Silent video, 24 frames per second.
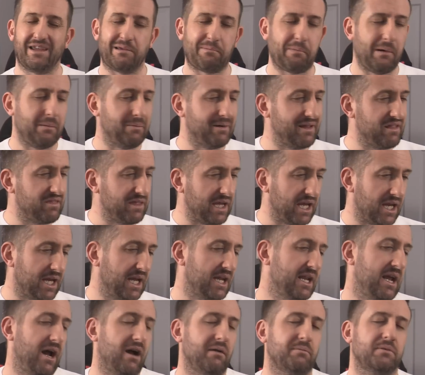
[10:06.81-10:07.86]
you're probably
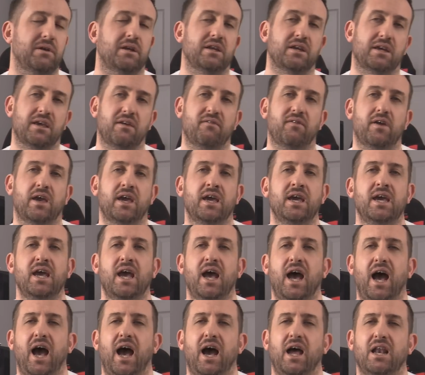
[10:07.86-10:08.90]
thinking that I'm going to give it
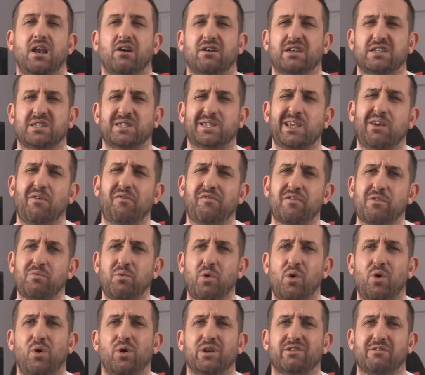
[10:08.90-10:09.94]
like a silver
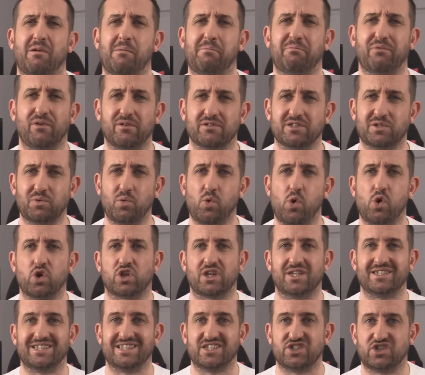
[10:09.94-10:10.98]
award or a bronze award
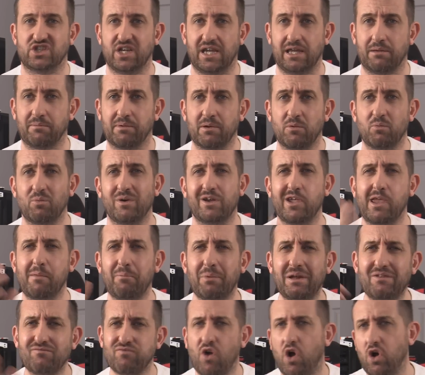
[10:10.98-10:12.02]
because it's cheap. Well, you'd
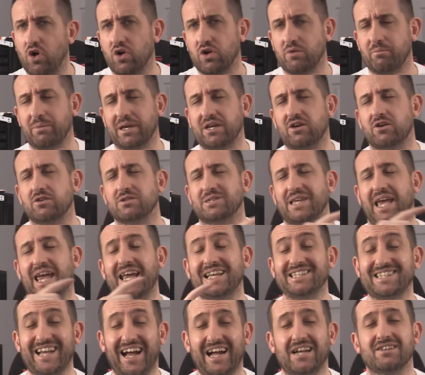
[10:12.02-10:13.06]
be wrong, because
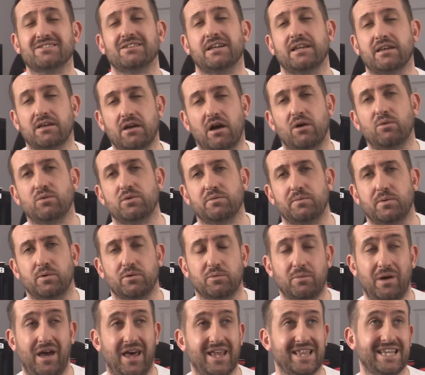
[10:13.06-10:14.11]
it's actually gold
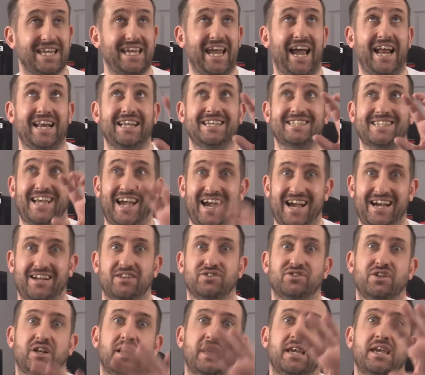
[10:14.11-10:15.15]
award worthy, and it's
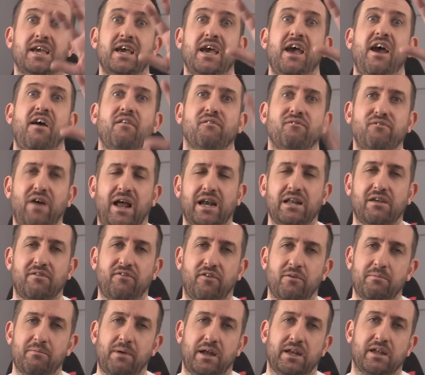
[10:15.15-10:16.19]
actually value
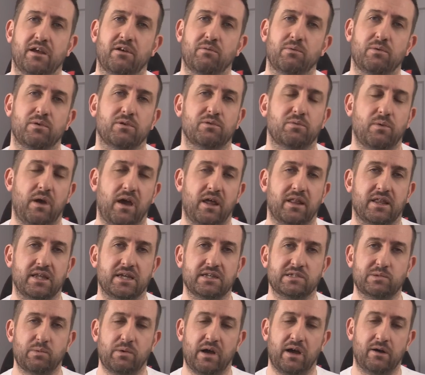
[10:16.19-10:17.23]
for money award worthy
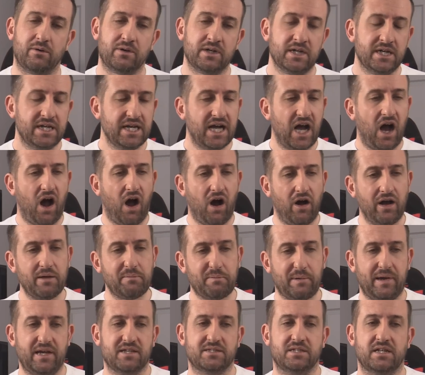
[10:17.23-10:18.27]
as well. I
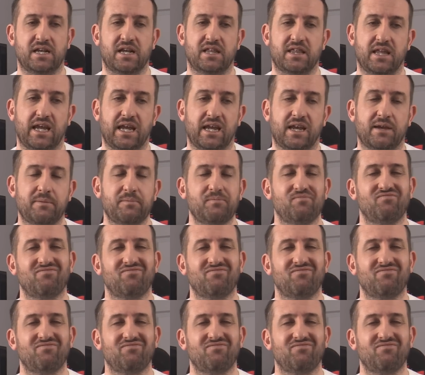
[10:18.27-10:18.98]
personally think